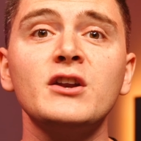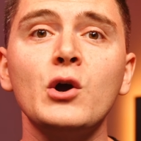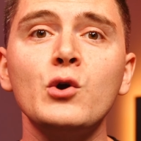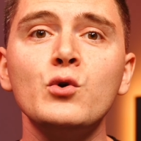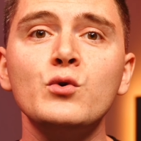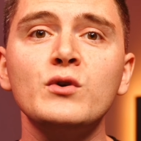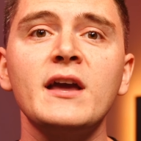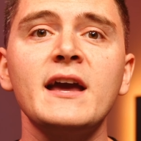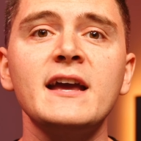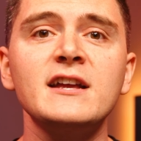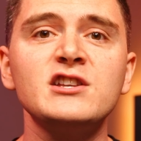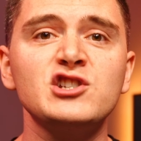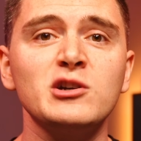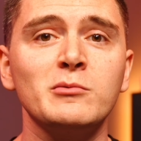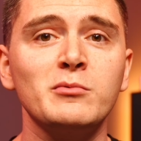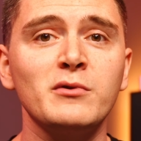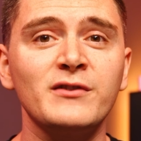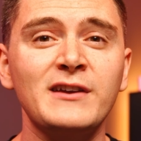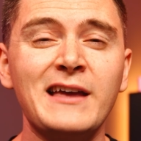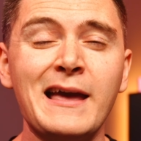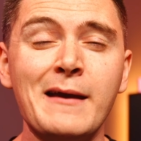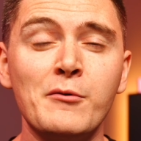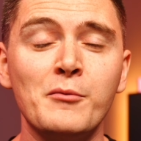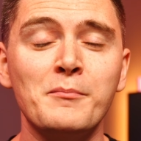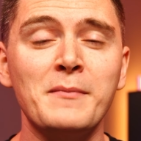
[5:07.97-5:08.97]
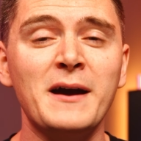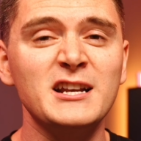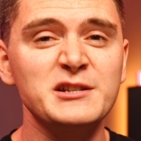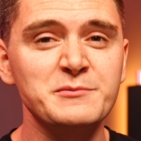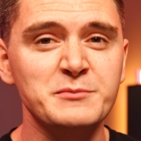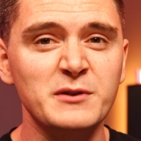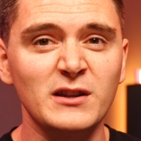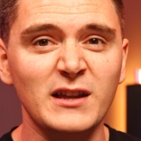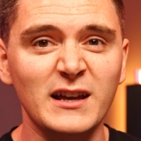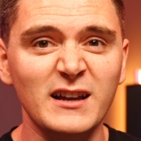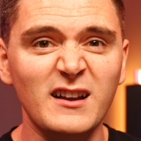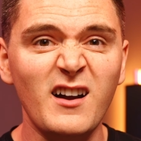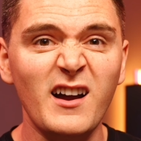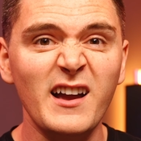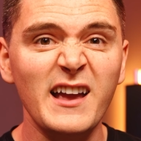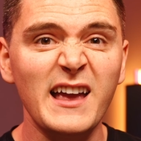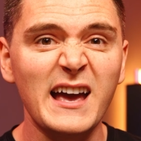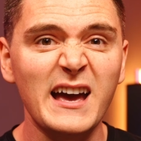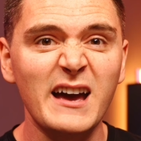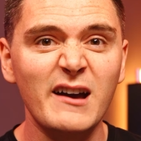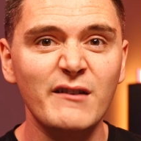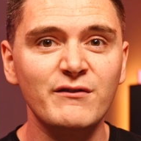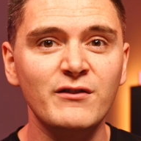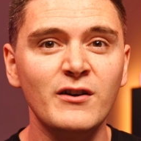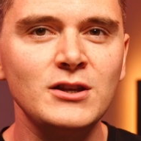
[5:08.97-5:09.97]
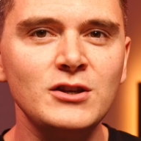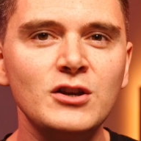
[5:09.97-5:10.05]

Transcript: okay job of cable management like I have,